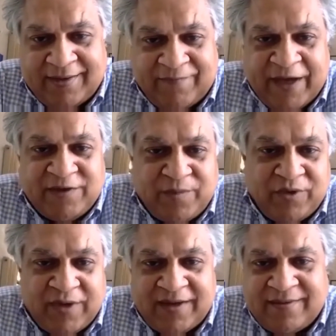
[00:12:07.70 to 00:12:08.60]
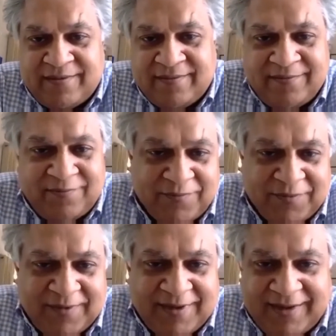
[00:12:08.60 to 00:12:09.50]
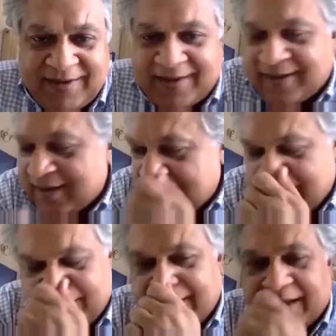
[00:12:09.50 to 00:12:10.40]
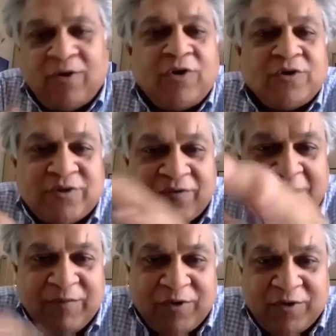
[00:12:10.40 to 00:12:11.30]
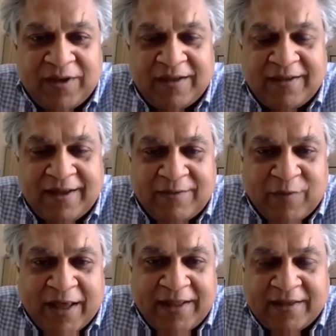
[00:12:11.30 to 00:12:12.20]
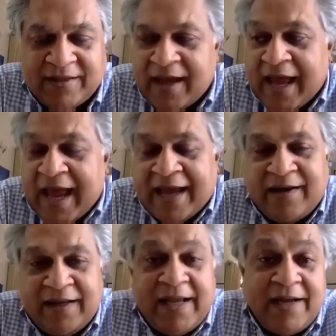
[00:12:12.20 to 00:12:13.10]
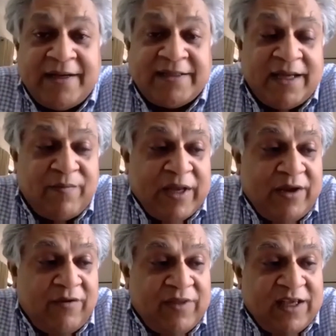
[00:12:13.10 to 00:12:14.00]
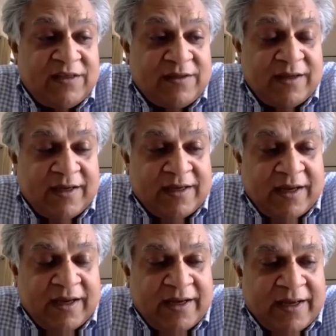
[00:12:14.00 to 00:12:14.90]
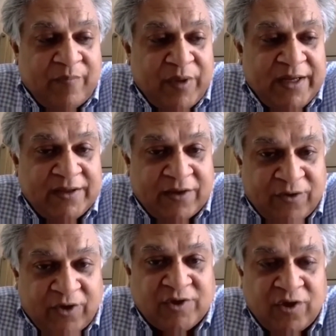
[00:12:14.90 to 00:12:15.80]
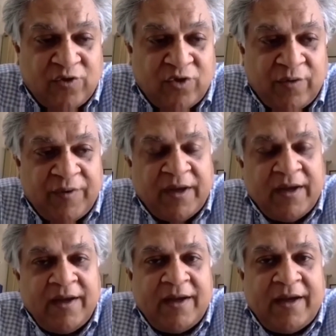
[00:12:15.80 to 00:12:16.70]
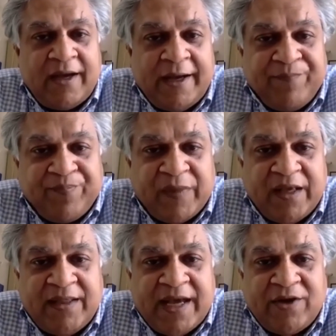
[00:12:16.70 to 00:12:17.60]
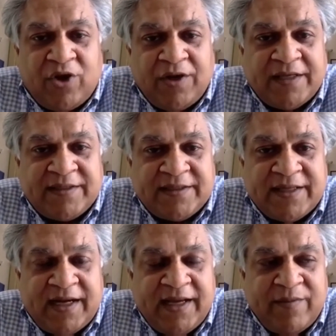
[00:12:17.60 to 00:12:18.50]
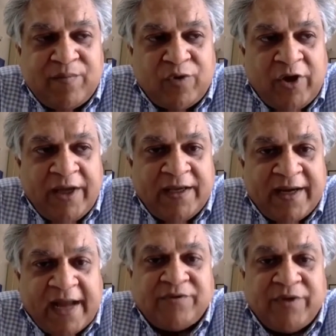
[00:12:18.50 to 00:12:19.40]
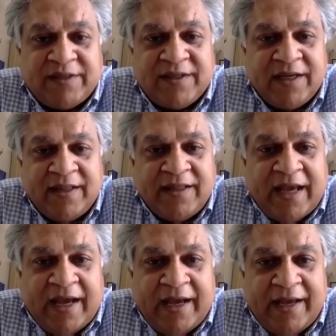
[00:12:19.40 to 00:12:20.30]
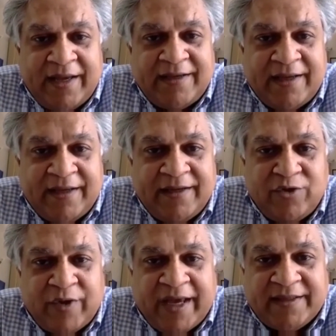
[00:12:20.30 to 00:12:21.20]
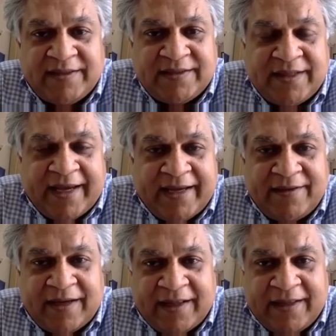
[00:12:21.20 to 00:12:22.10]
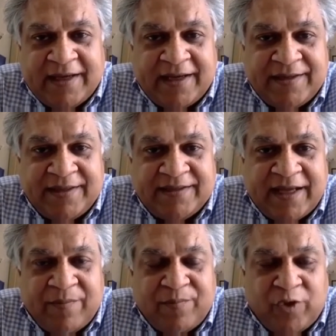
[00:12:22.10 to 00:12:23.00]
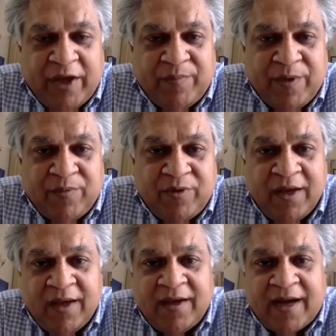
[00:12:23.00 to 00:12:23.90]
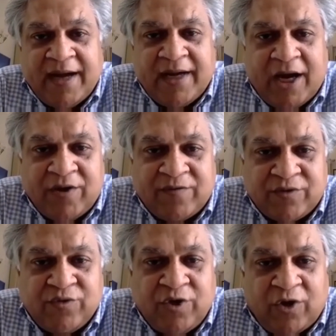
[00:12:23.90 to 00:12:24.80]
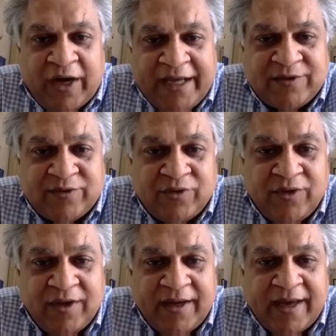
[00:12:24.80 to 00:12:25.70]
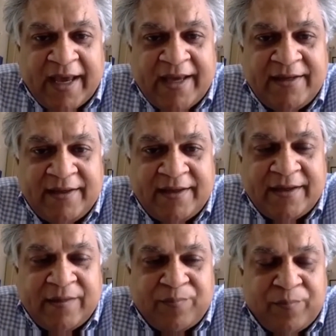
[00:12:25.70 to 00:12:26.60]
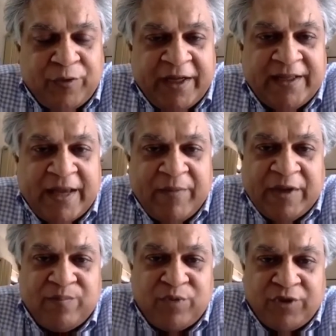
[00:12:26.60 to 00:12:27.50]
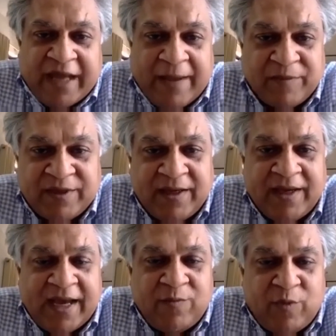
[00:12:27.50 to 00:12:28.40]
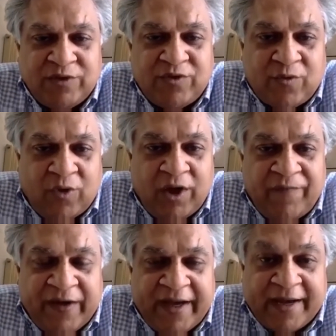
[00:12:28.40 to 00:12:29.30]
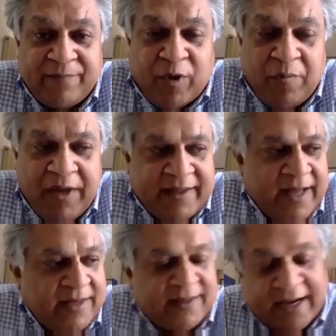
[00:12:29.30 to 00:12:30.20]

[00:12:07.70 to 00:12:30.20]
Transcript: Facebook and yeah, the host of them. Where there's interesting. Many of these companies across the globe, they are not necessarily employing graduates. They are in US and other countries. They are employing people right out of school or high school and putting them in boot camps. And once you qualify, and probably at that